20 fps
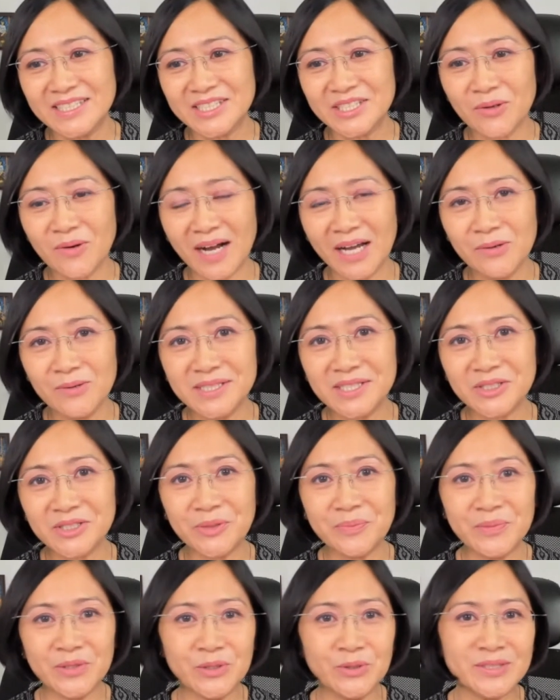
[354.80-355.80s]
so I was
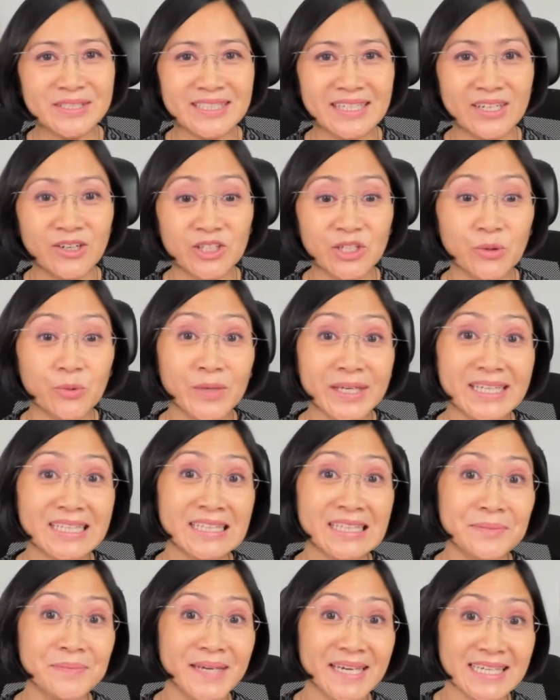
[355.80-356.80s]
commuting on a
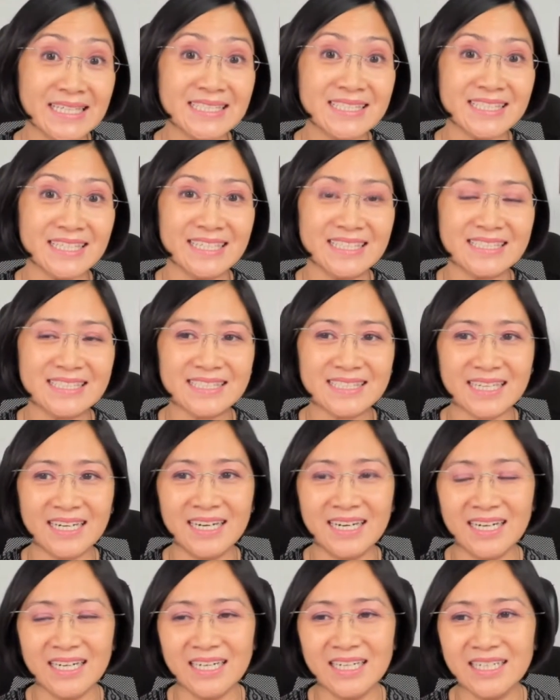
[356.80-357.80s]
weekly basis
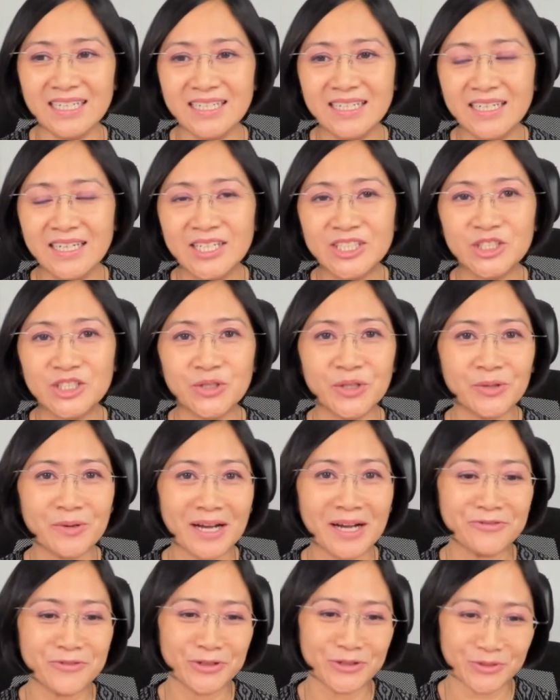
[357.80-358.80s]
to
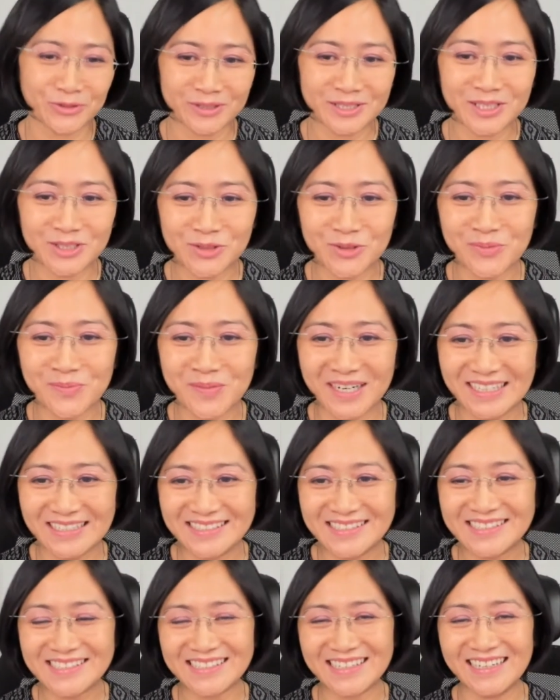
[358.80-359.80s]
Iraq for 32
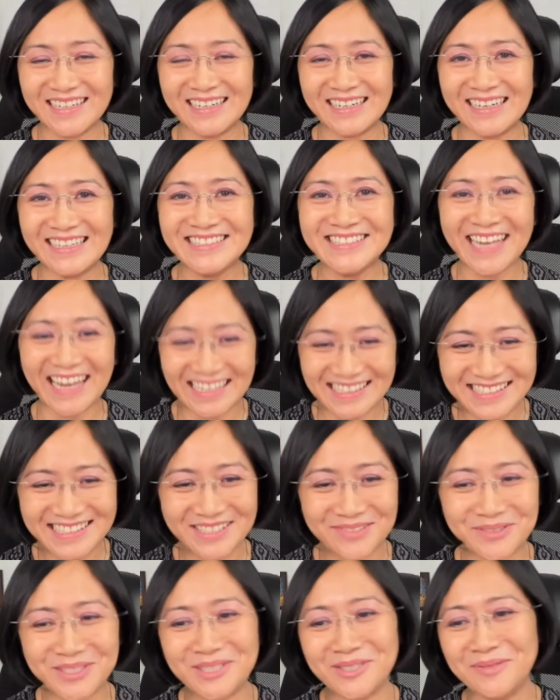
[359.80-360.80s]
months. Uh, and
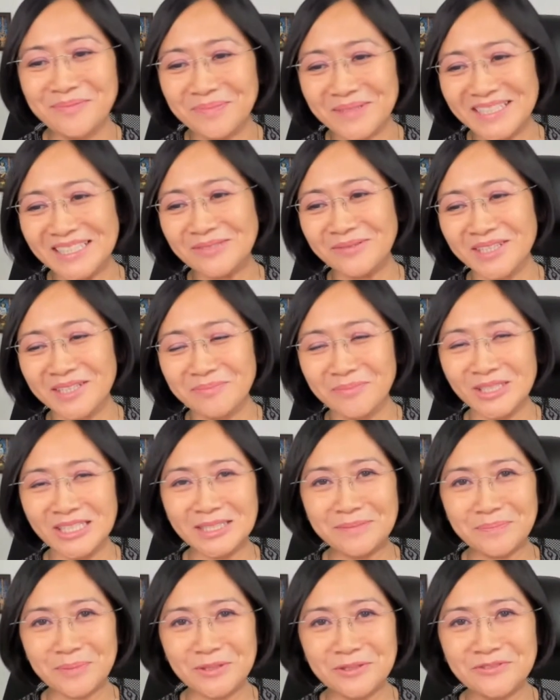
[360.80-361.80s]
yes, it was complete with a
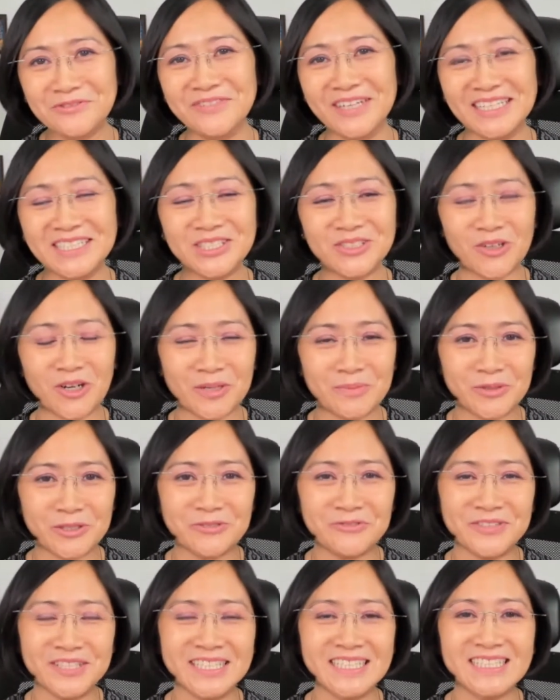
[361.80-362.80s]
bulletproof vest,
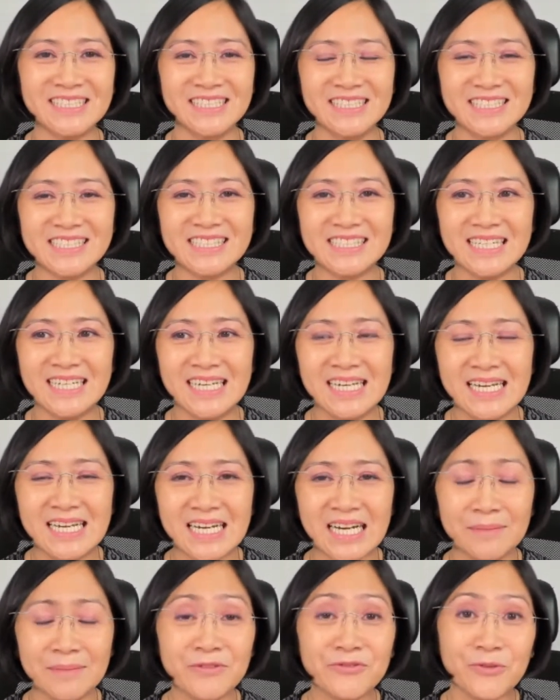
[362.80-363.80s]
armored vehicles.
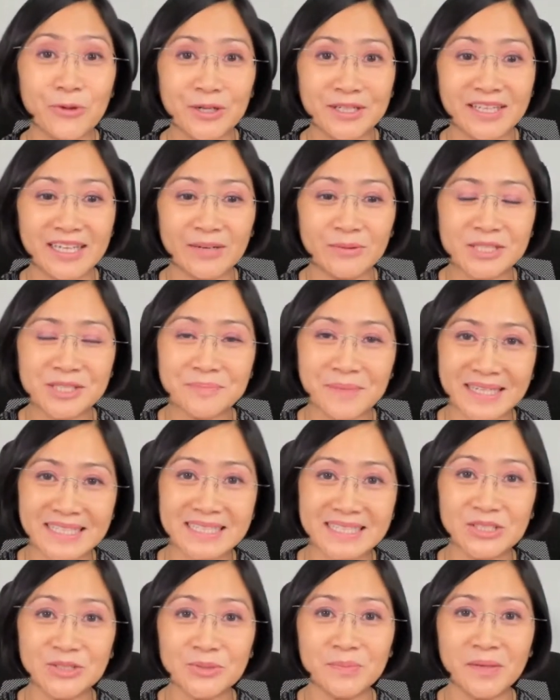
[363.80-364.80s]
Uh, before that, I was based in